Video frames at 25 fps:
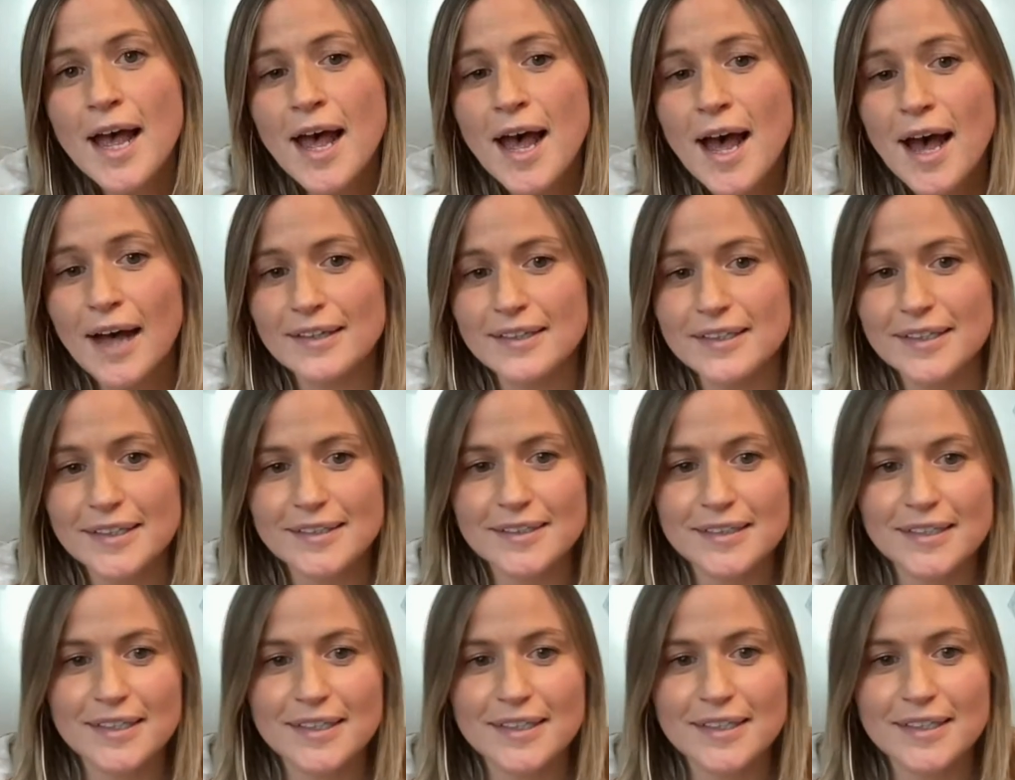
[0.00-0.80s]
and the
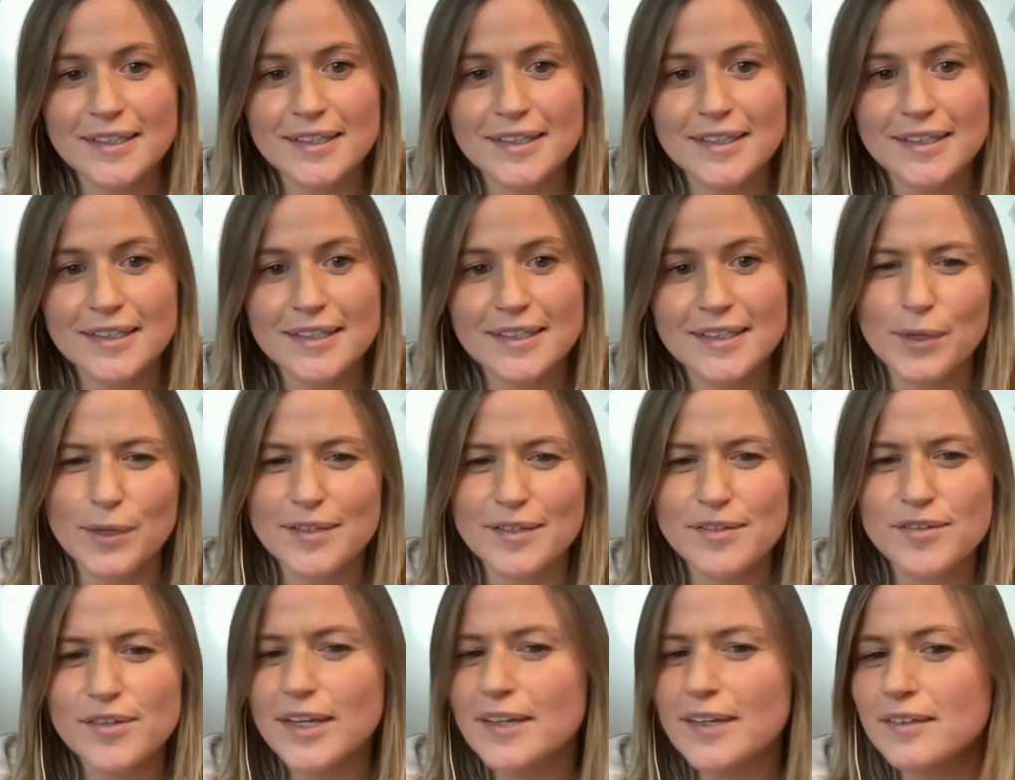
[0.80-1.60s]
idea that instead of
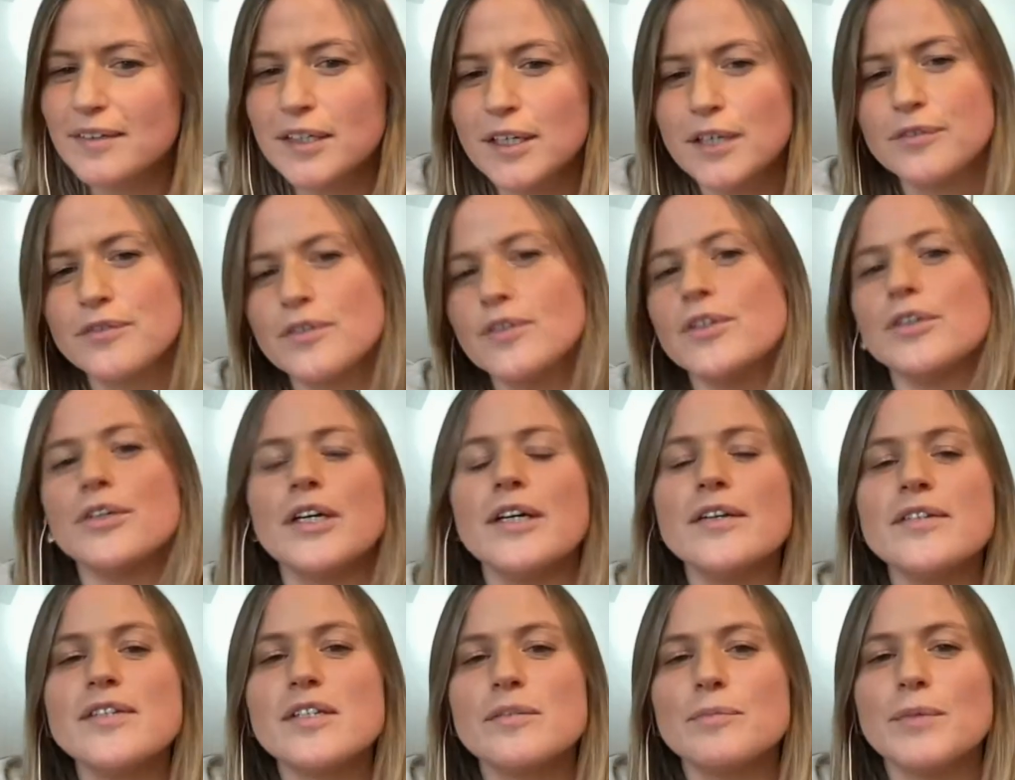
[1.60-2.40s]
always chasing after new
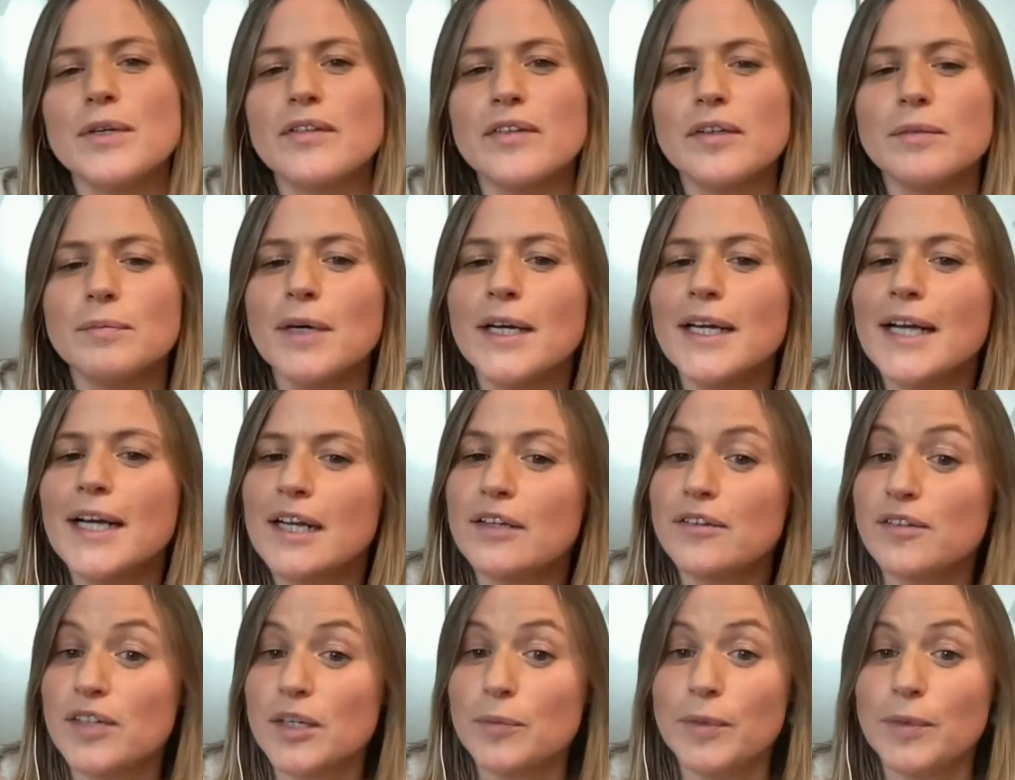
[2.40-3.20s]
customers, it might
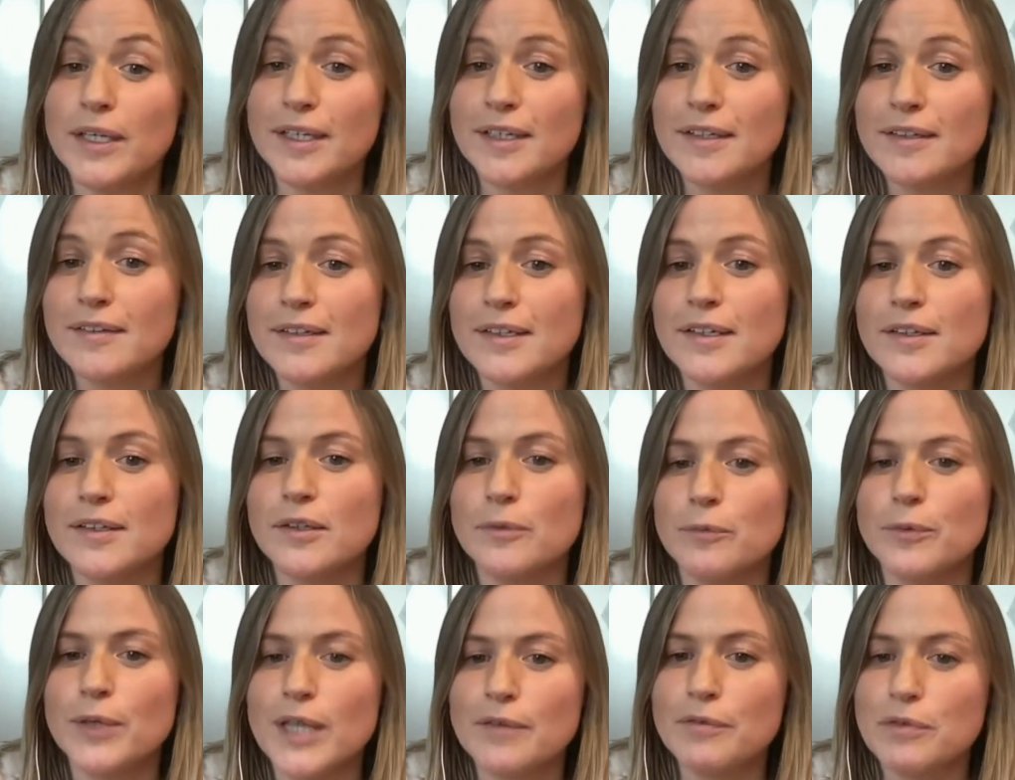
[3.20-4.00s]
actually be easier than
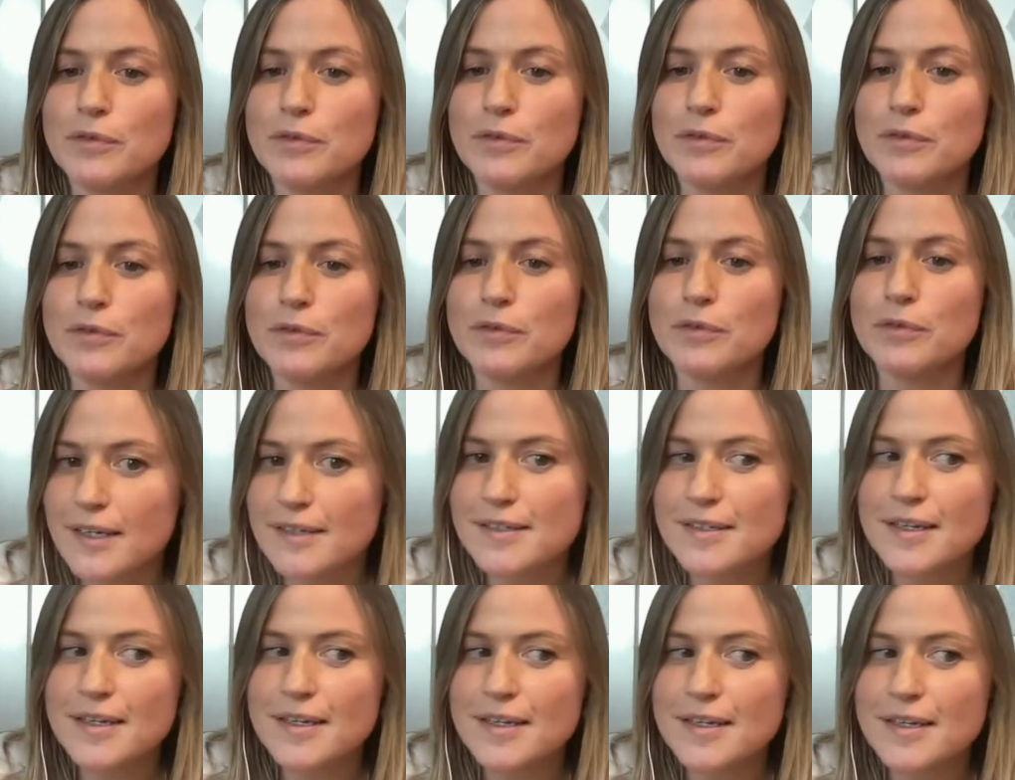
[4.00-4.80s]
we ever realized
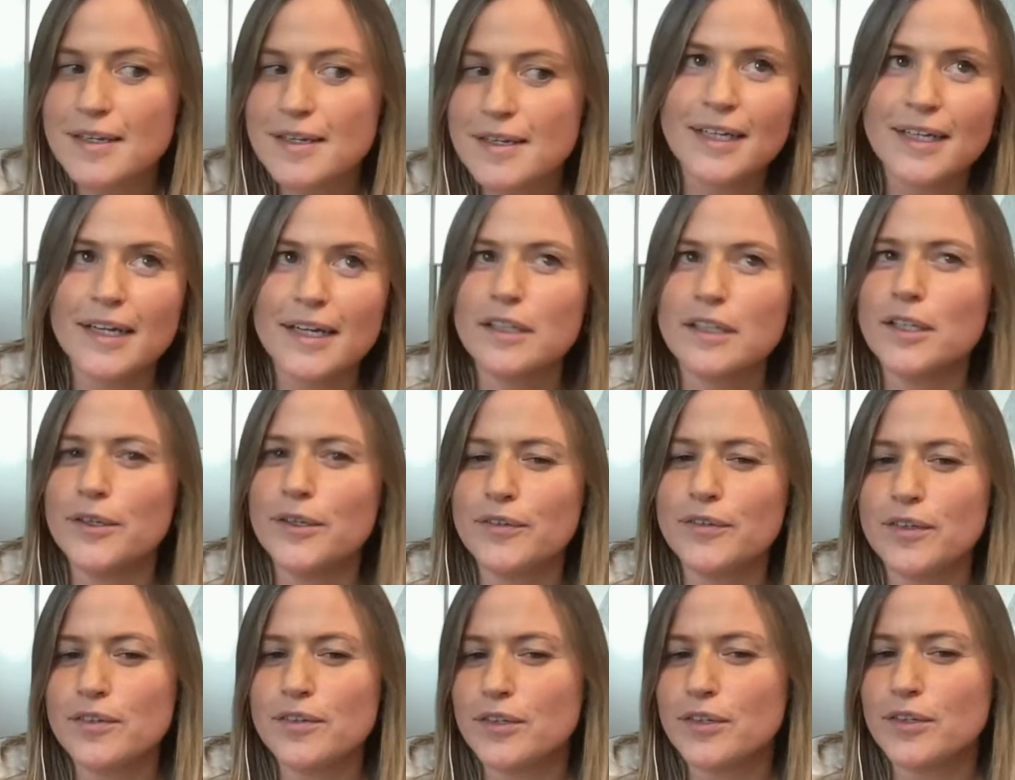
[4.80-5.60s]
to get
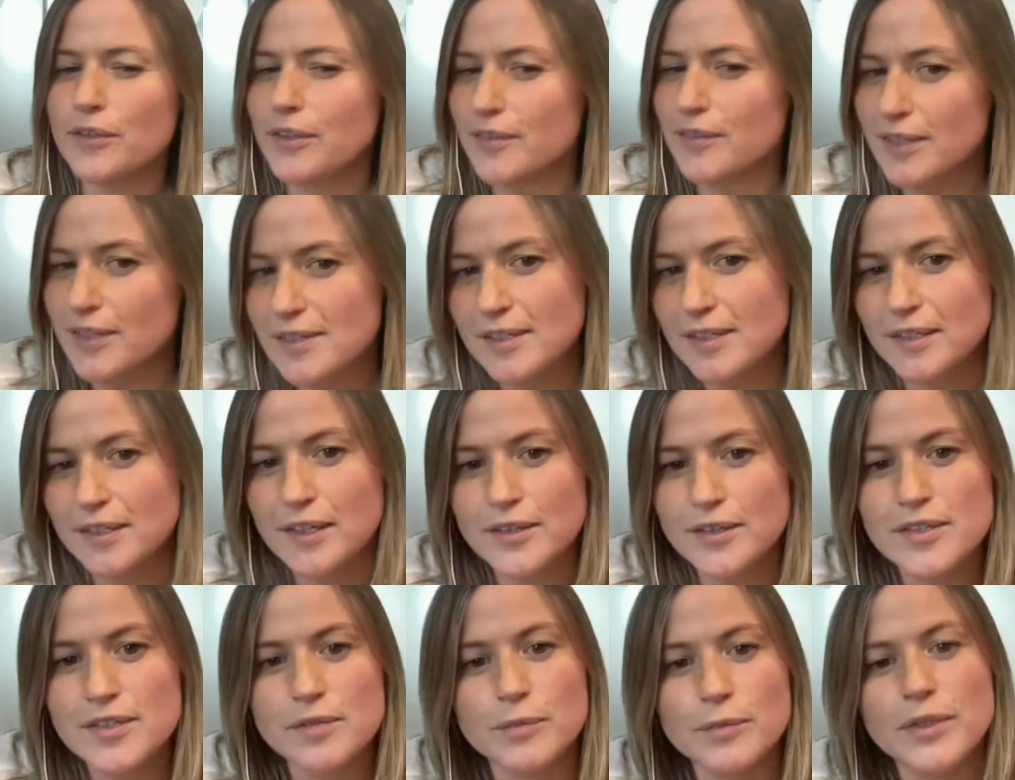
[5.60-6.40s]
closer to your existing
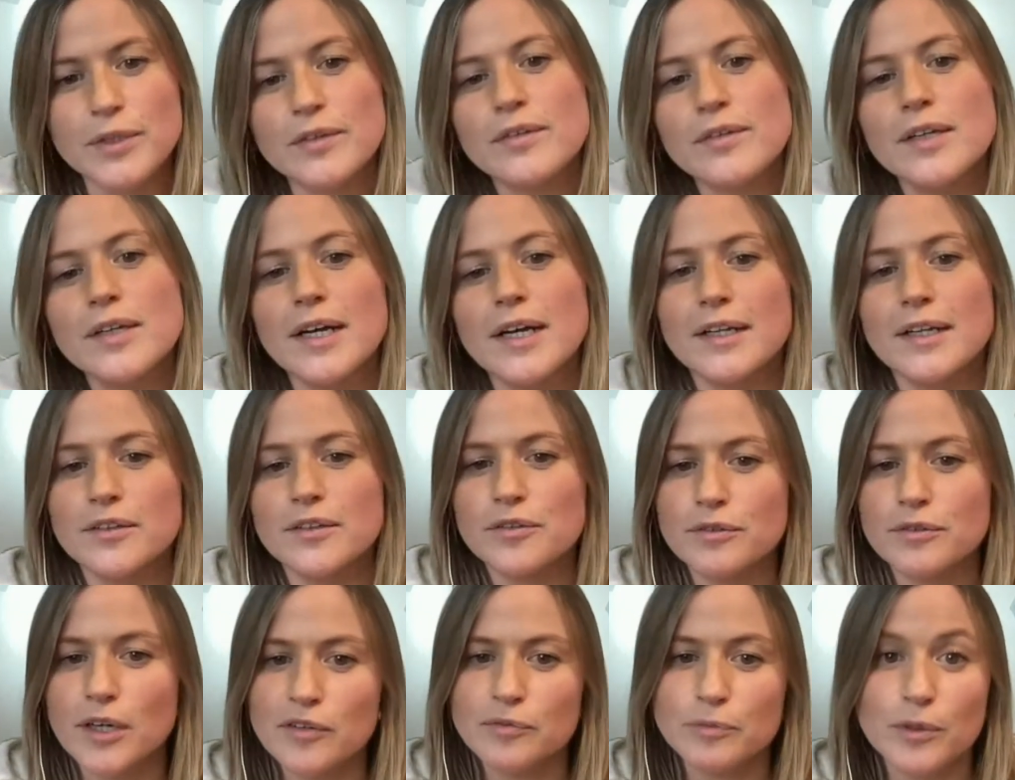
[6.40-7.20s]
customers and
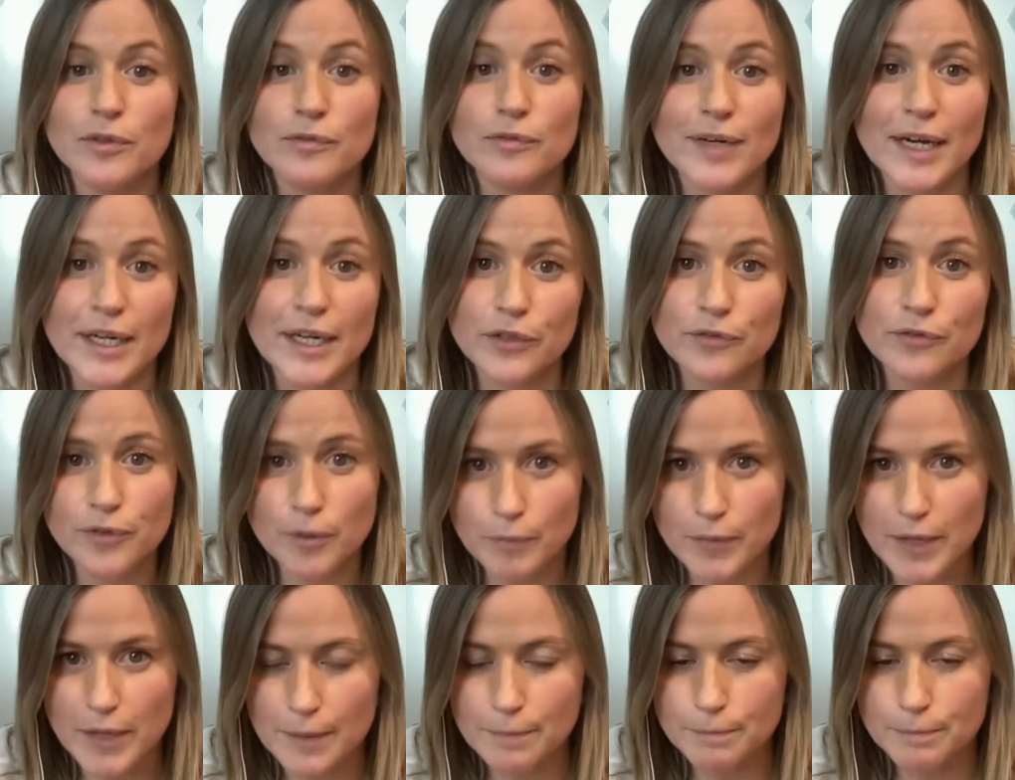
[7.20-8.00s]
derive more value
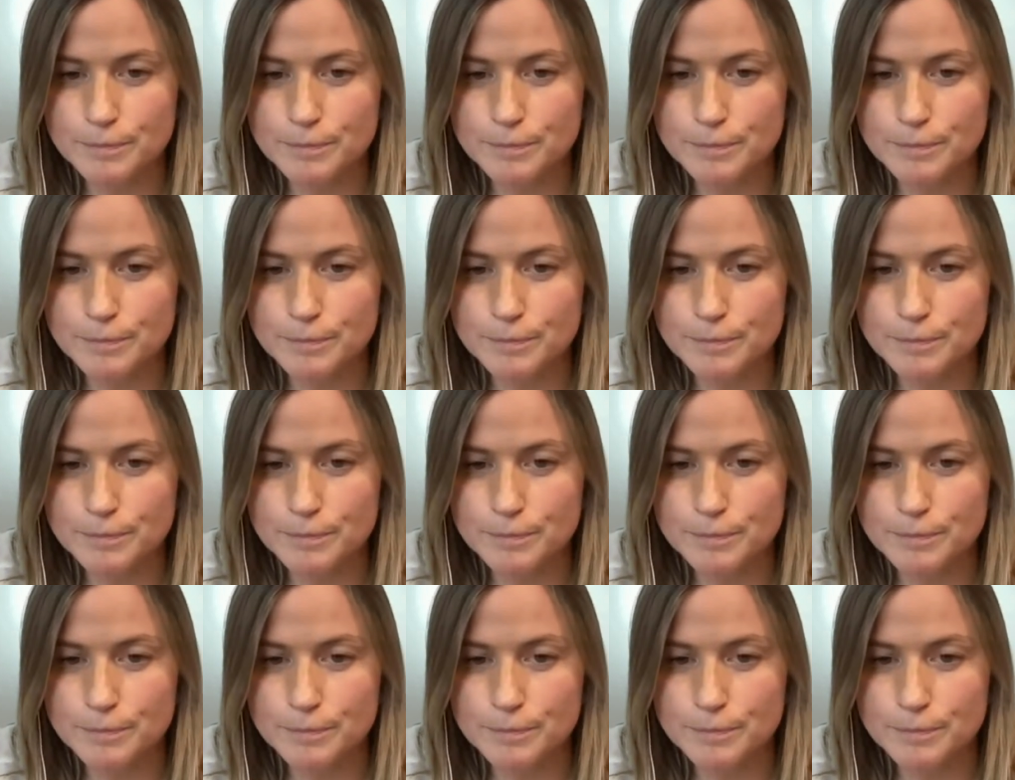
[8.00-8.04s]
from them.